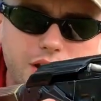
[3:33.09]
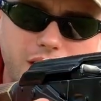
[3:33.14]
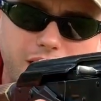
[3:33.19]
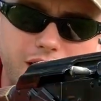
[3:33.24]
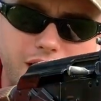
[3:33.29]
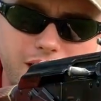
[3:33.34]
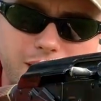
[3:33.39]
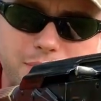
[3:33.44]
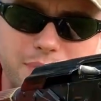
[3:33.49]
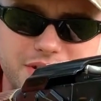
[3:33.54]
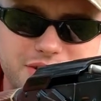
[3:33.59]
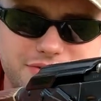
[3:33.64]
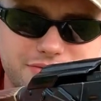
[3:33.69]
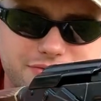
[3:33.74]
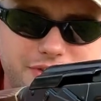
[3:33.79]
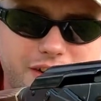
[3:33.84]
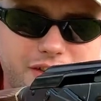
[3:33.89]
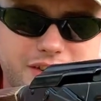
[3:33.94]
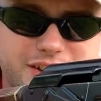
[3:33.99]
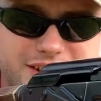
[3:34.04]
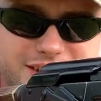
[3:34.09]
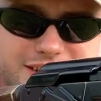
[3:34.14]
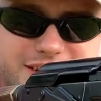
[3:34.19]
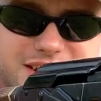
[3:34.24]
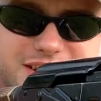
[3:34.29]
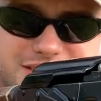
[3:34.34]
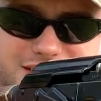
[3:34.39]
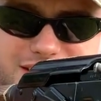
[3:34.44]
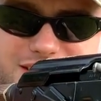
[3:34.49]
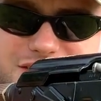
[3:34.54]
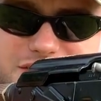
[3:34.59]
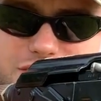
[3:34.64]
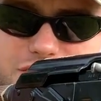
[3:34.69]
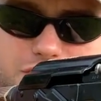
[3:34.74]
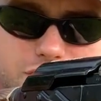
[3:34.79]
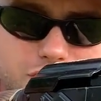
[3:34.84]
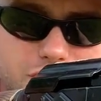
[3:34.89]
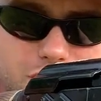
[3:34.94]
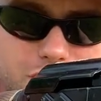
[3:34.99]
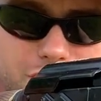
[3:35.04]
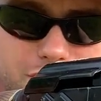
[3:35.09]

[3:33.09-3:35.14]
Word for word: um, but it's very easy to